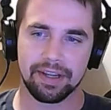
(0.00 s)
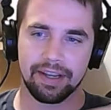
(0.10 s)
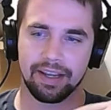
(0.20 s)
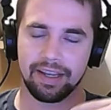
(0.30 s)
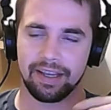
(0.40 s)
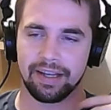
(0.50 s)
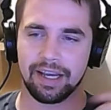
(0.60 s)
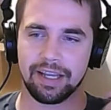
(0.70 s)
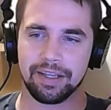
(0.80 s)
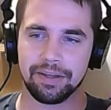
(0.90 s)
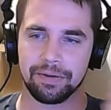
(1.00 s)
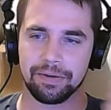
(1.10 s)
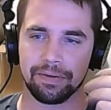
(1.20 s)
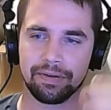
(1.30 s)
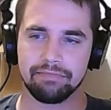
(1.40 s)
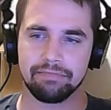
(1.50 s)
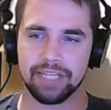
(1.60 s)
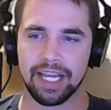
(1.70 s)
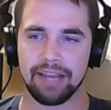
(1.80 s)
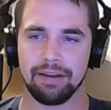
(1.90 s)
and how you
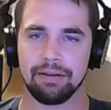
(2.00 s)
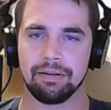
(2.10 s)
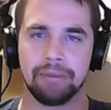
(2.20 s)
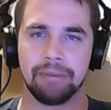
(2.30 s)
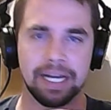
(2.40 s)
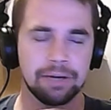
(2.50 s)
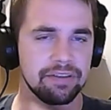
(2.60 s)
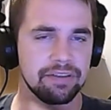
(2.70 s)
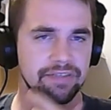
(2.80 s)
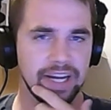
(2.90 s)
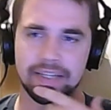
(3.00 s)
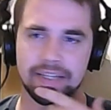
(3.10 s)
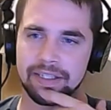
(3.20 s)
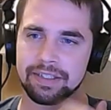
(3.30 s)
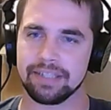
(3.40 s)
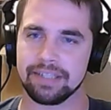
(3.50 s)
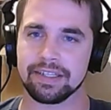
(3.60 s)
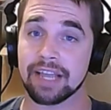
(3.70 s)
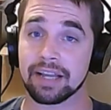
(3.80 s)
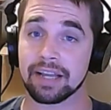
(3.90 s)
get your Minecraft files is
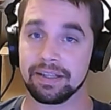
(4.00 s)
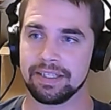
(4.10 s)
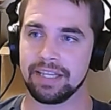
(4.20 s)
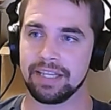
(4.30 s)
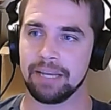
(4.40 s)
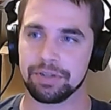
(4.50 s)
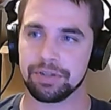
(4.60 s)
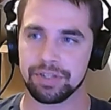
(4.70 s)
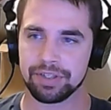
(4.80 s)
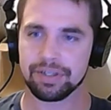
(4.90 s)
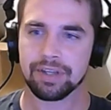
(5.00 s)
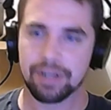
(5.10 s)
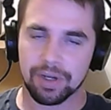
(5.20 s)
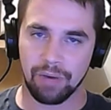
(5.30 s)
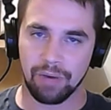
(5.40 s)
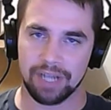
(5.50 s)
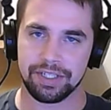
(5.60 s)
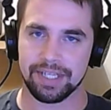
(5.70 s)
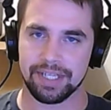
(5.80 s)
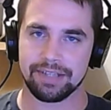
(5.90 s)
exactly the same. So just watch
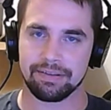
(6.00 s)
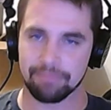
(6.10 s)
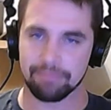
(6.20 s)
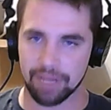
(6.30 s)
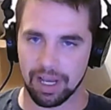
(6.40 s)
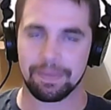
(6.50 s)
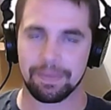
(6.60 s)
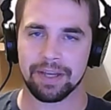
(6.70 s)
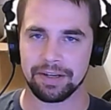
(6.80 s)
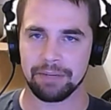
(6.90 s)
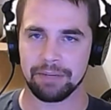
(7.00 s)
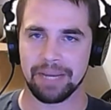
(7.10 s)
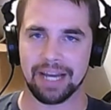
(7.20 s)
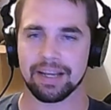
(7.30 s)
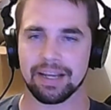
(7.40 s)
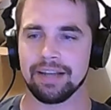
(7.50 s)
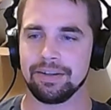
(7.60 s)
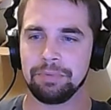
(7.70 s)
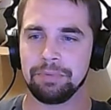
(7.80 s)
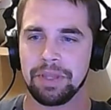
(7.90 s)
this and copy it on your Mac, and
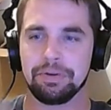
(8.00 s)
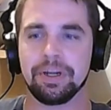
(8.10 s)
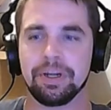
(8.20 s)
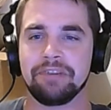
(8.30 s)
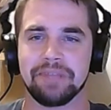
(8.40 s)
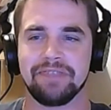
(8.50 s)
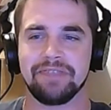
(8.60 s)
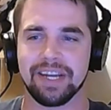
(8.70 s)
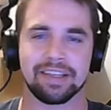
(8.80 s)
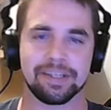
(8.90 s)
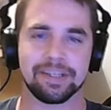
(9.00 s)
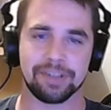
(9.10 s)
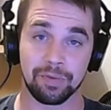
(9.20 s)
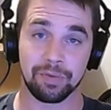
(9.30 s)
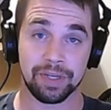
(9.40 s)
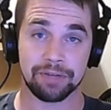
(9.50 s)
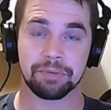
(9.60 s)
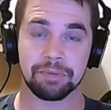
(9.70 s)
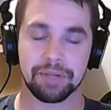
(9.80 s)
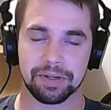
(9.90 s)
don't be thrown off by the fact that it's on a Windows computer.